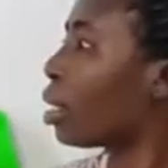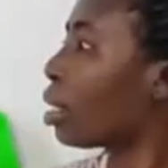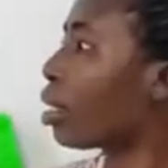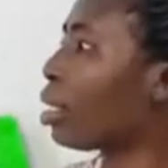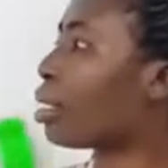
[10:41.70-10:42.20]

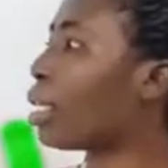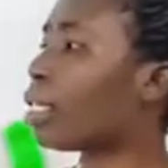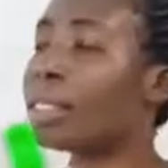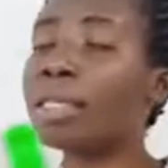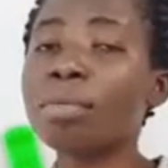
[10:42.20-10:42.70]
These are
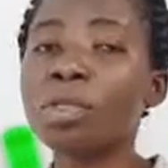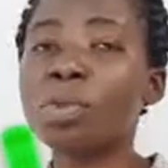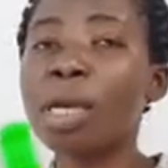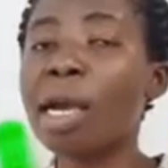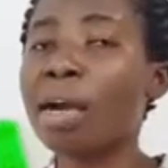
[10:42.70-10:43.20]
the names
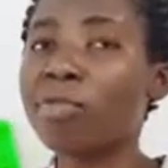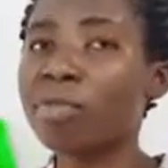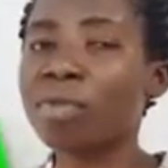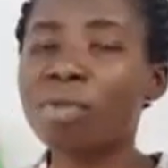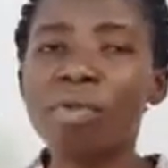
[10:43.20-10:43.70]
we have
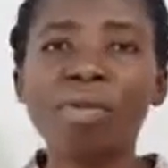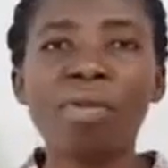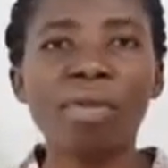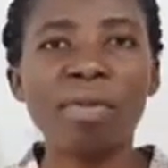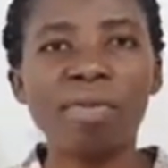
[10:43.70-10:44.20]

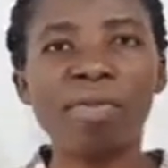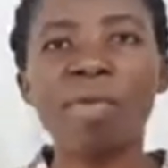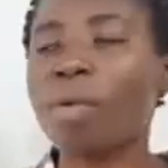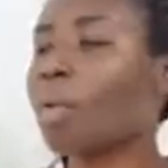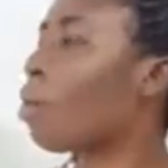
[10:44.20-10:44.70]

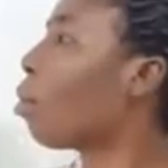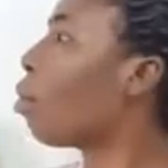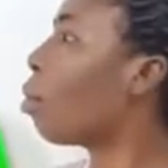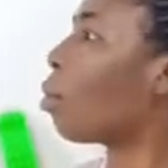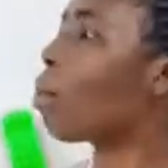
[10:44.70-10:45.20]
for
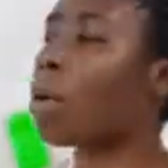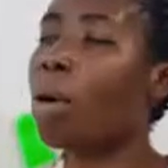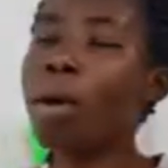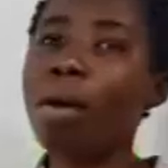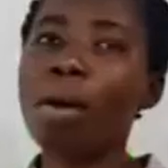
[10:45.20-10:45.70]

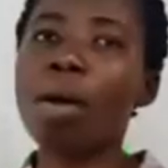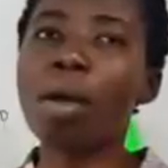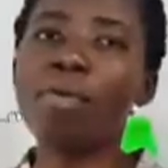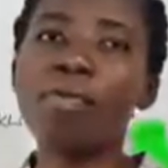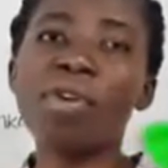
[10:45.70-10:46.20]
Nkwo,
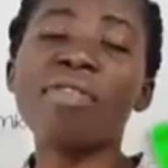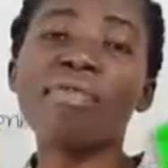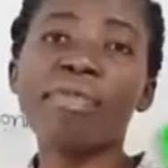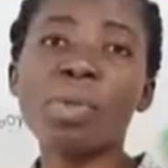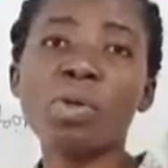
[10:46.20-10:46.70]
for
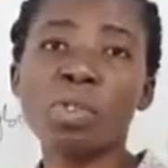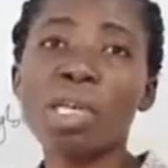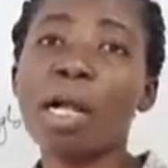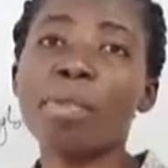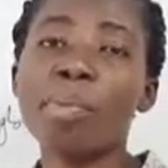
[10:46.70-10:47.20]
a female
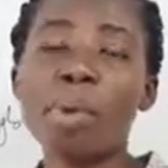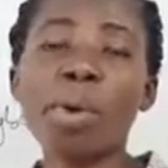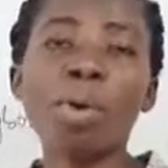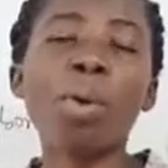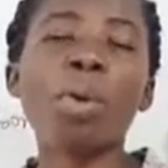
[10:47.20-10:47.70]
child
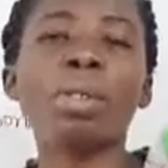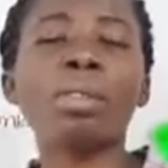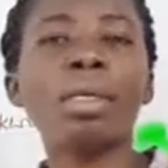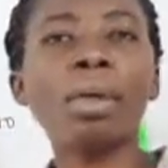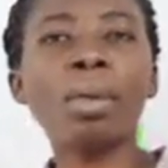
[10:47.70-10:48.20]
born on
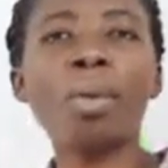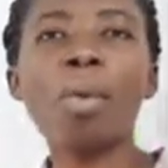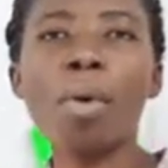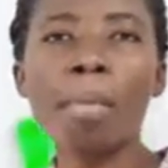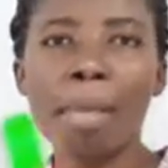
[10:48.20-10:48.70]

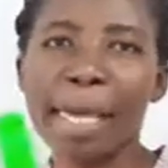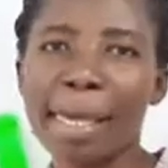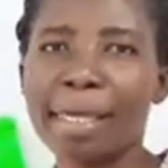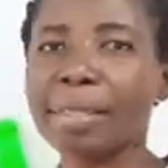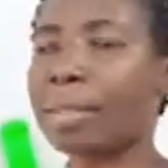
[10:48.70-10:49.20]
Nkwo
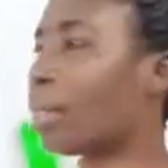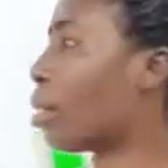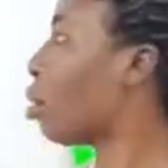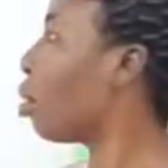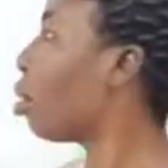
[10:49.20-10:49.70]
market
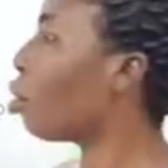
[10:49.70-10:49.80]
day.